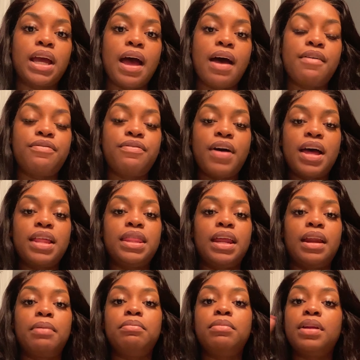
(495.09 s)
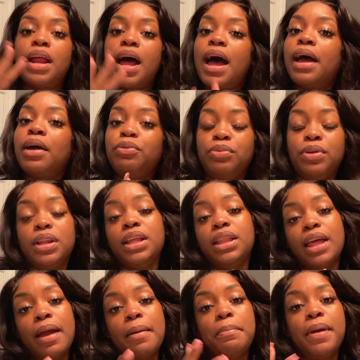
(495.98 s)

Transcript: I find that I'm not really that